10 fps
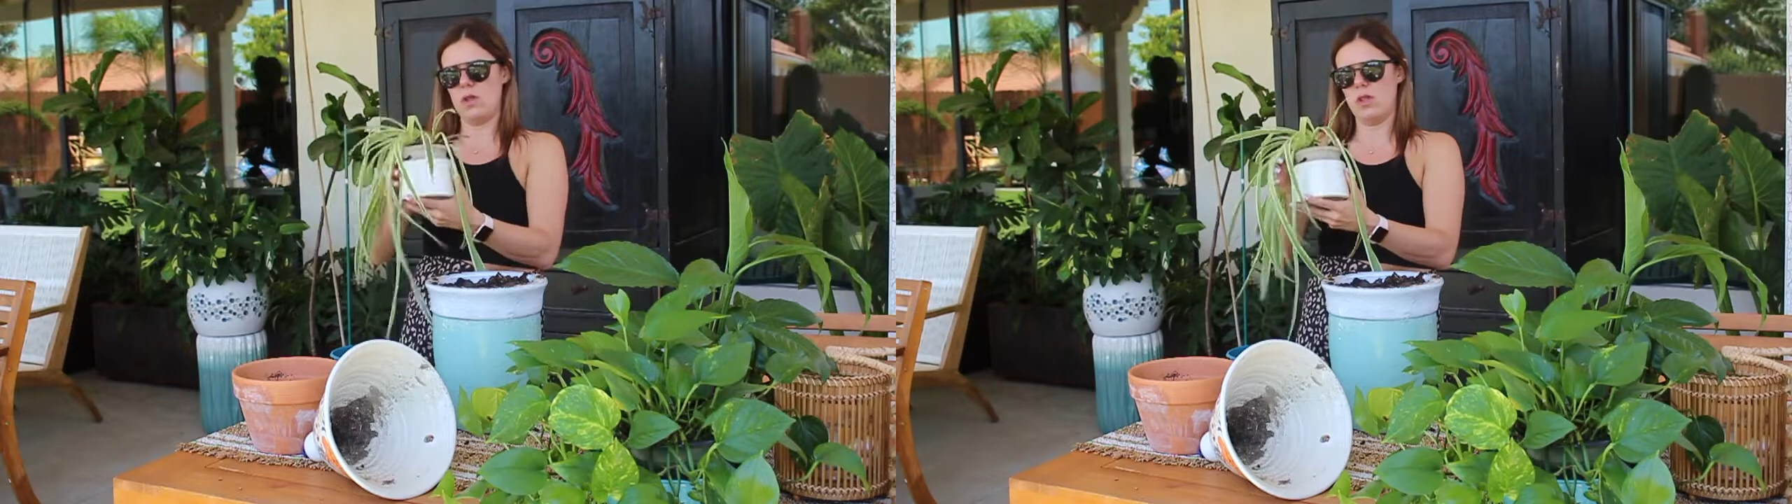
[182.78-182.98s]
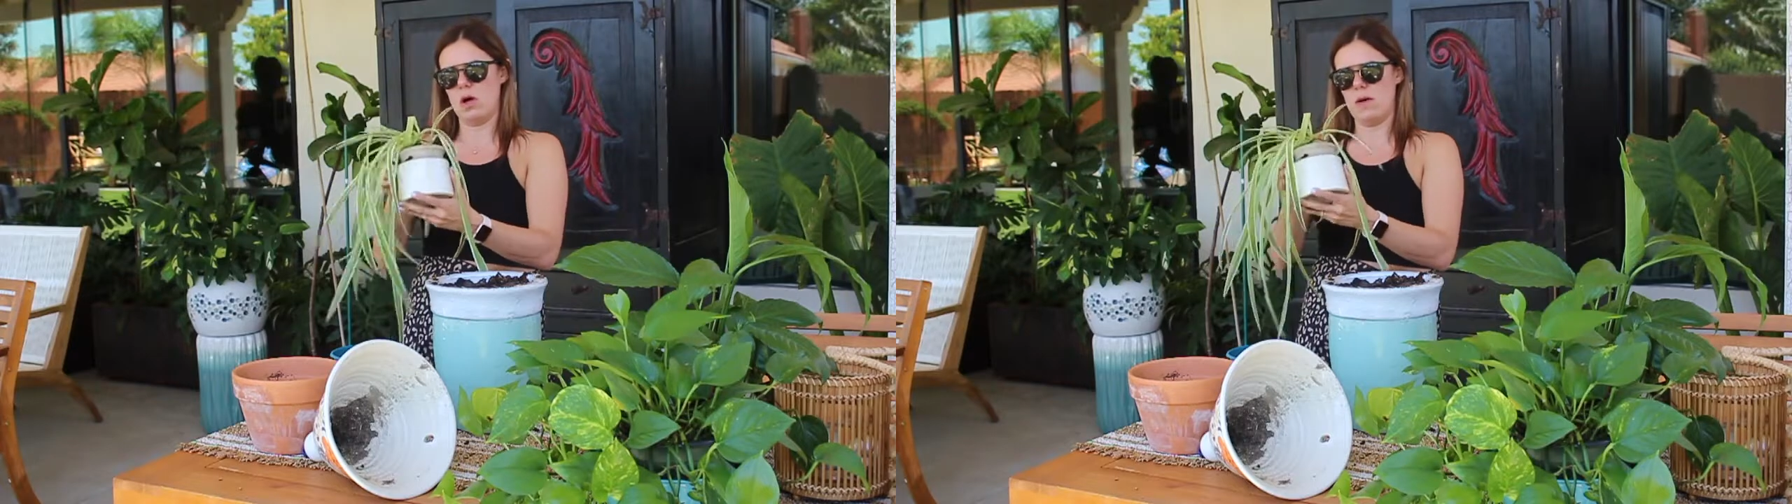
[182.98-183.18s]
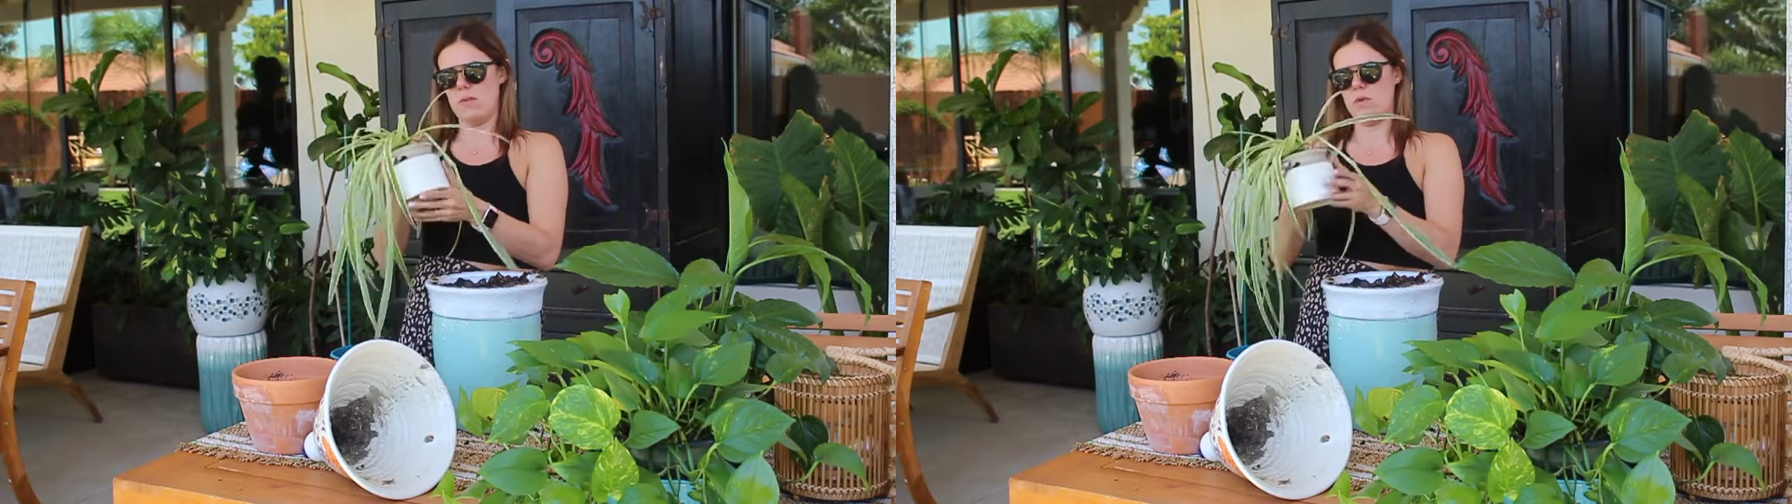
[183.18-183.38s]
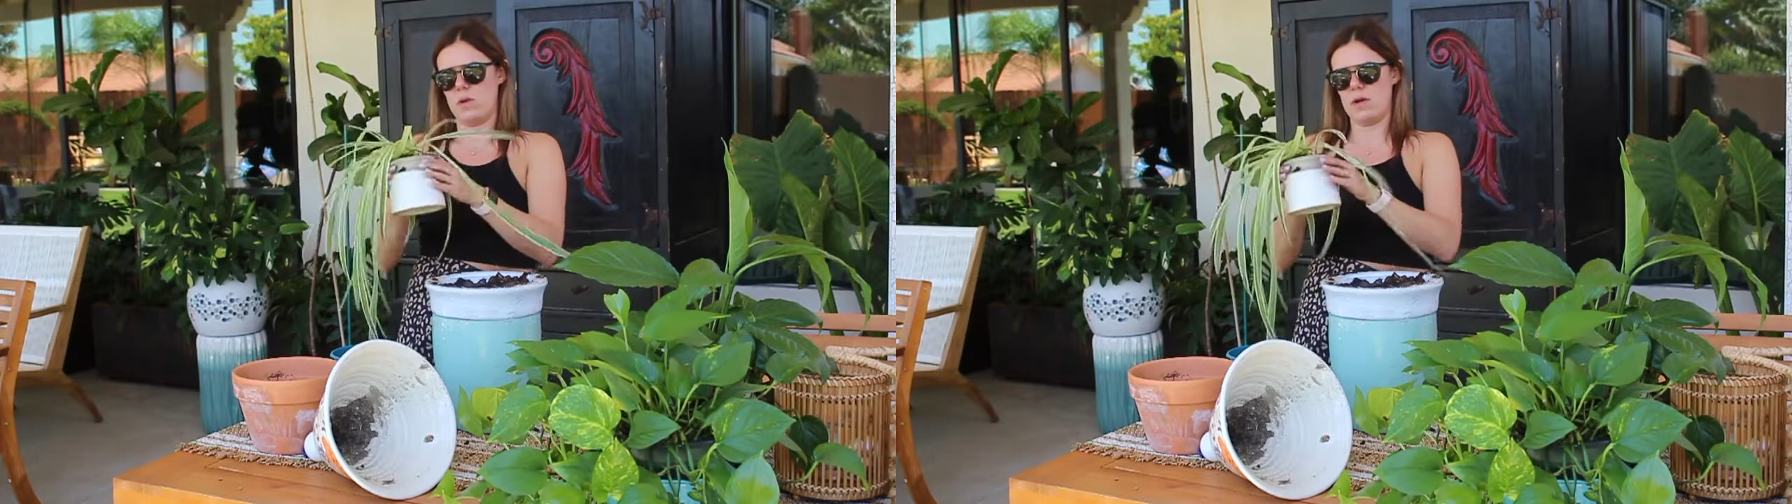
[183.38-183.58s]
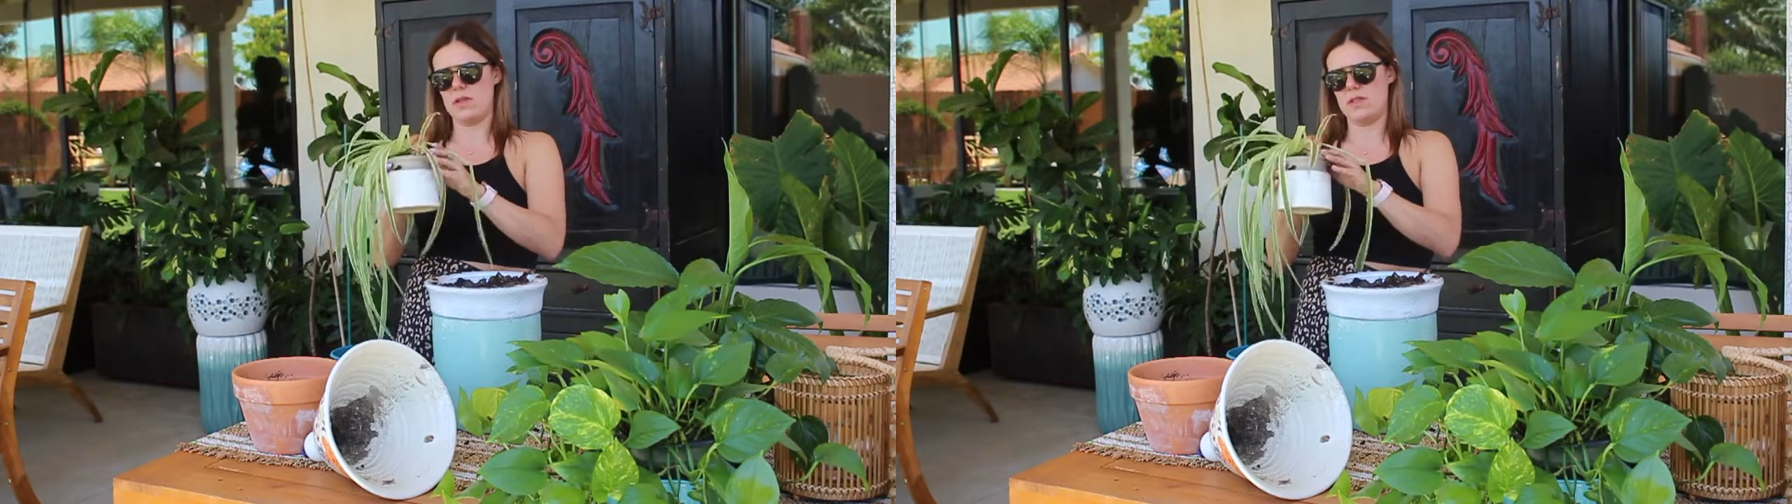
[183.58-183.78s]
a lot
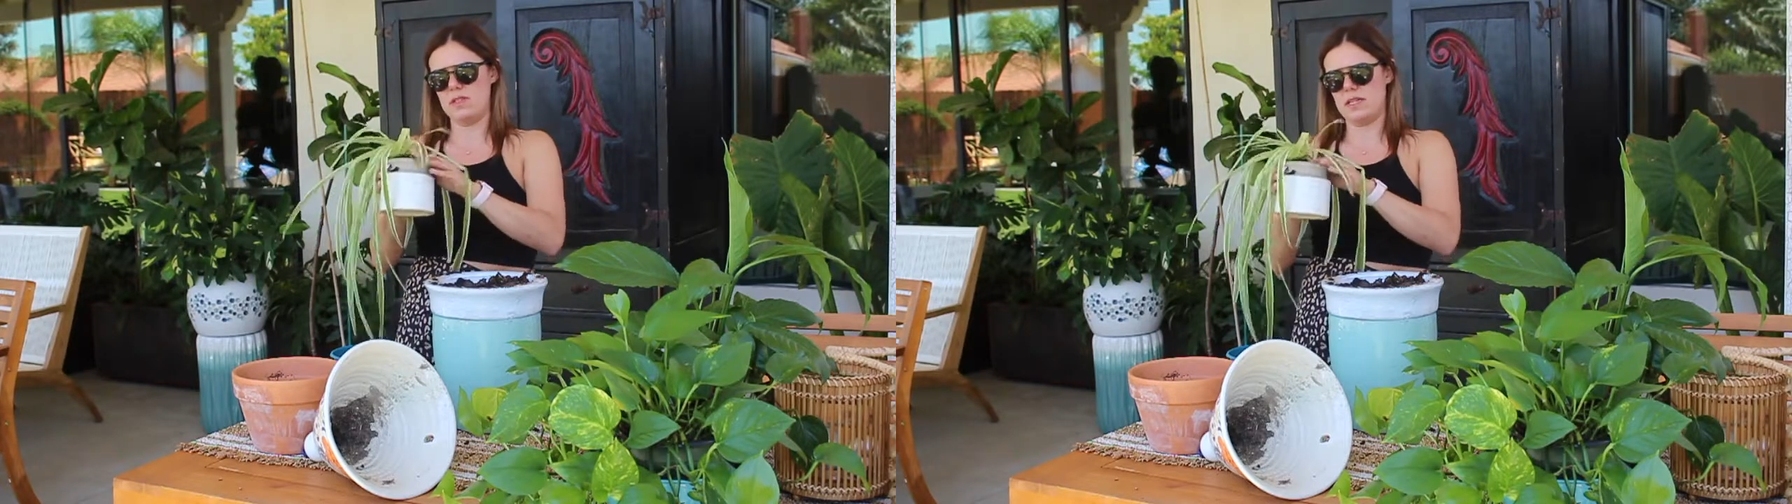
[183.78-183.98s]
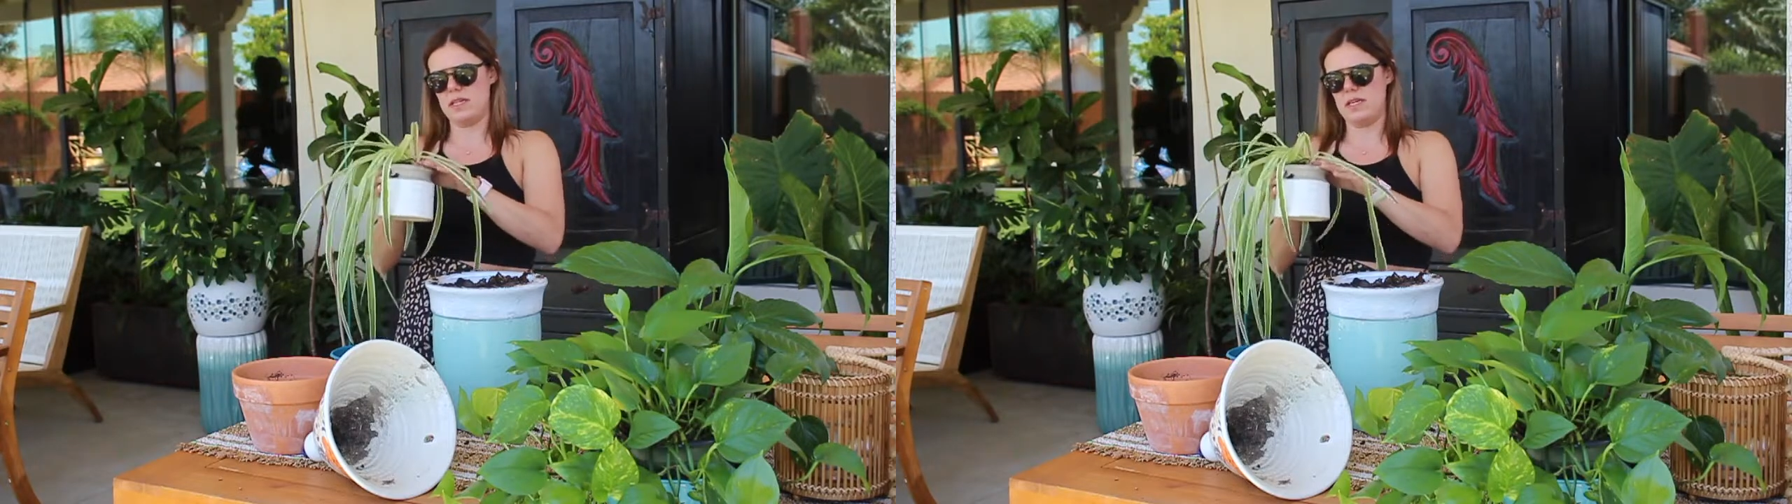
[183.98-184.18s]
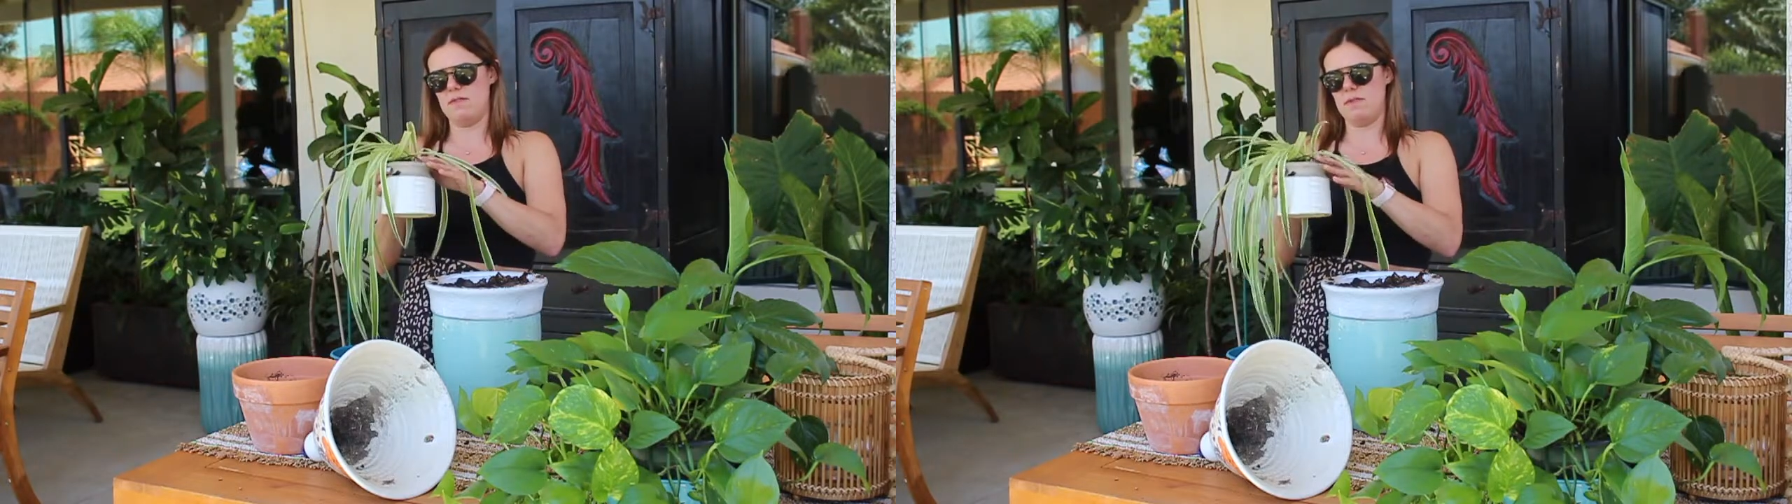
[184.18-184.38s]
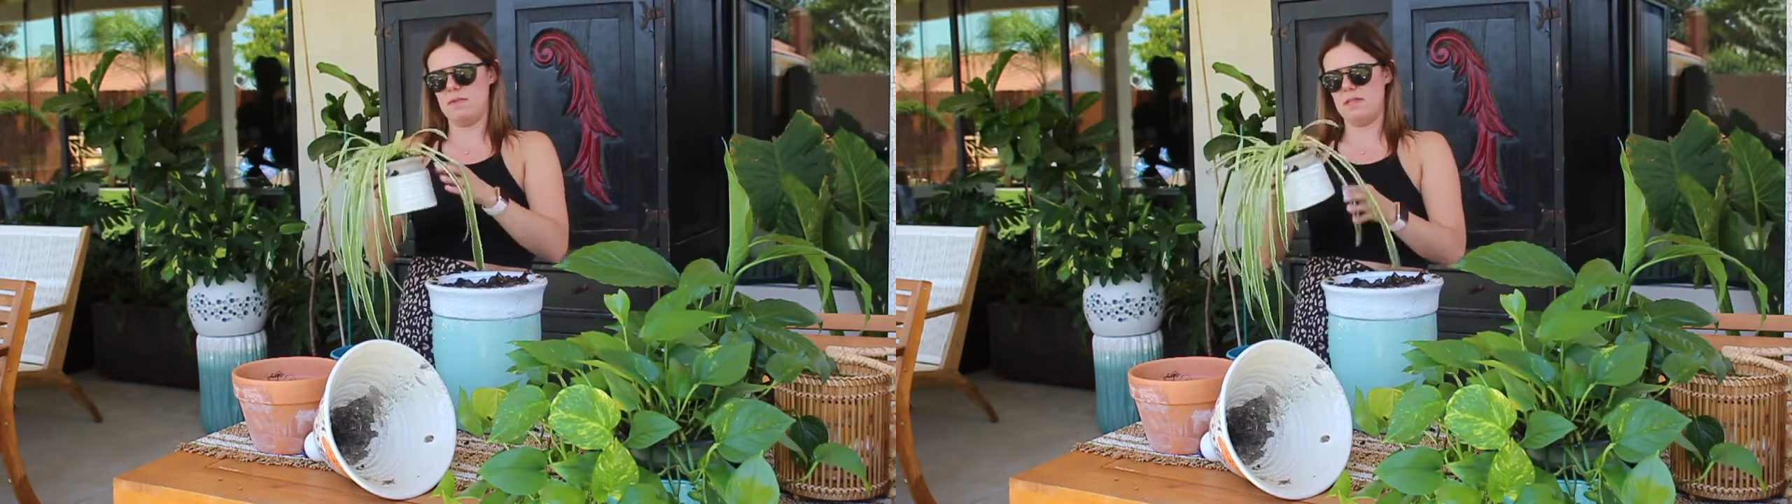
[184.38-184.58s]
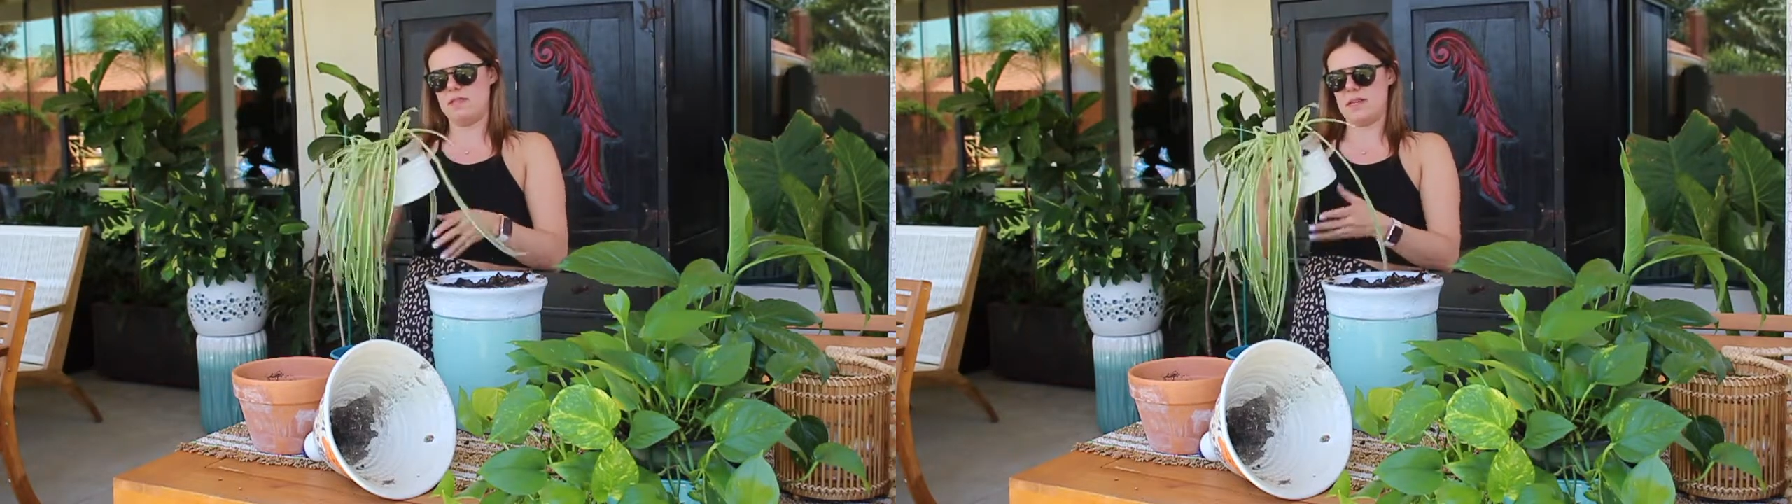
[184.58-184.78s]
more. This can even
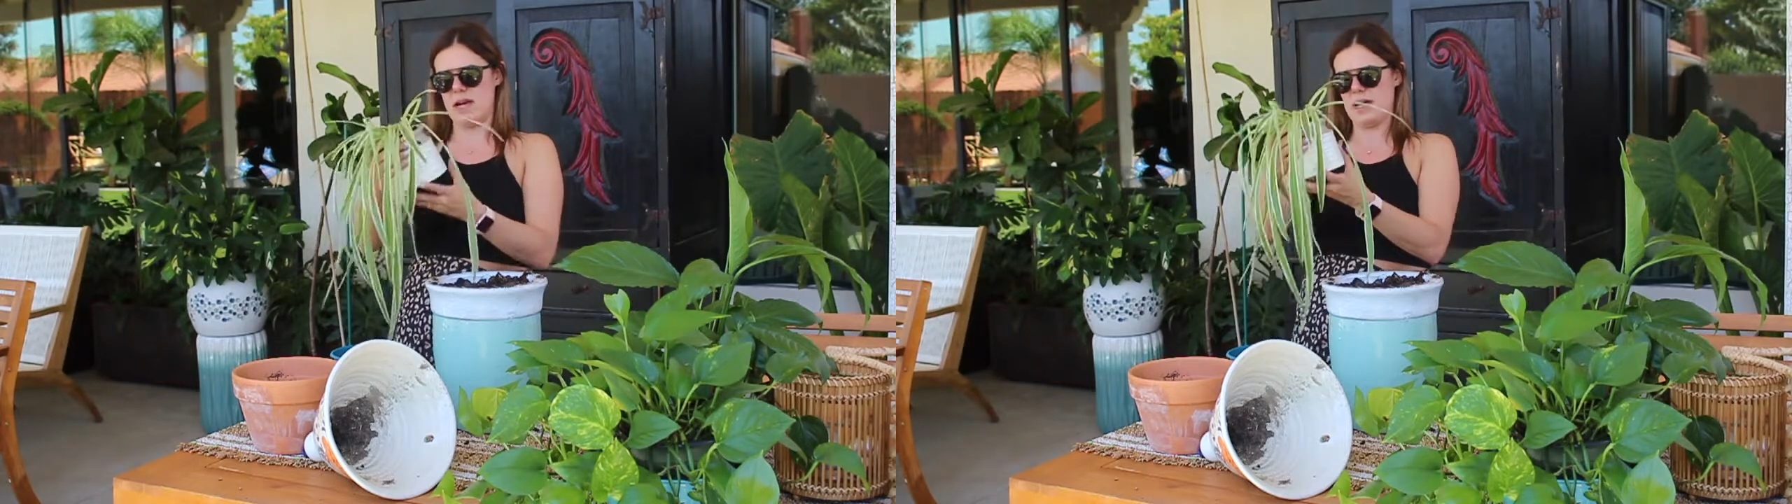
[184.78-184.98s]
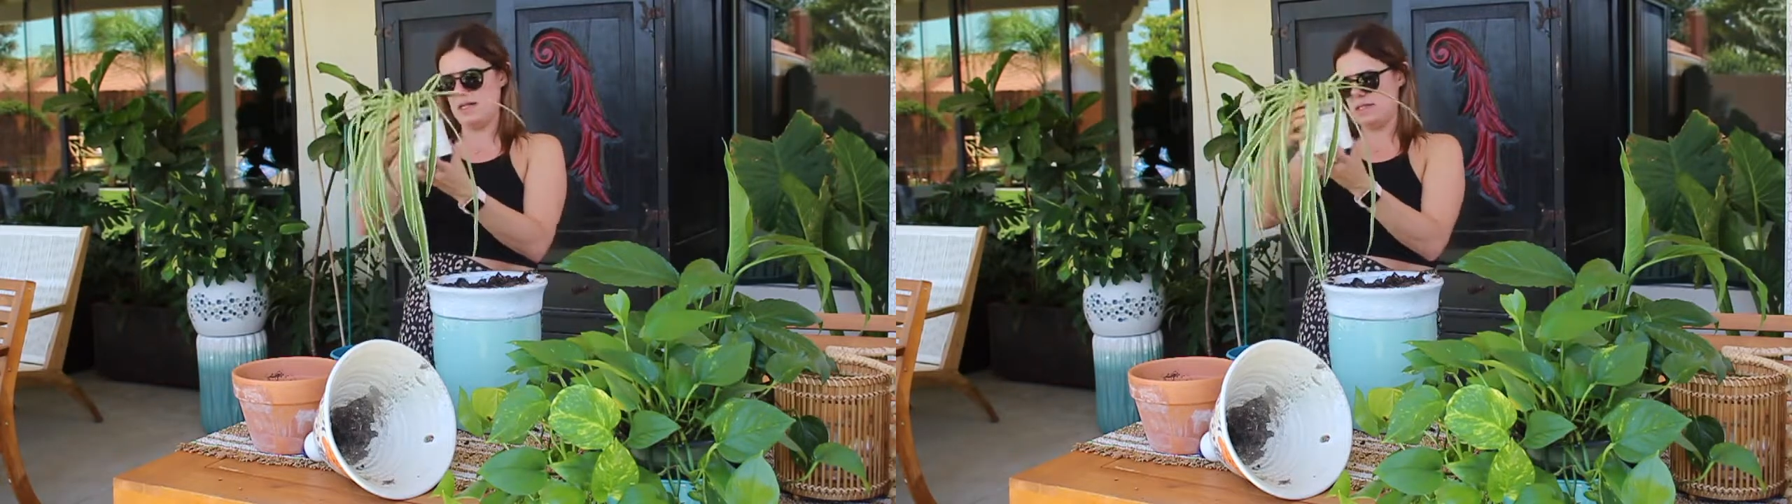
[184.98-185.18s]
be sat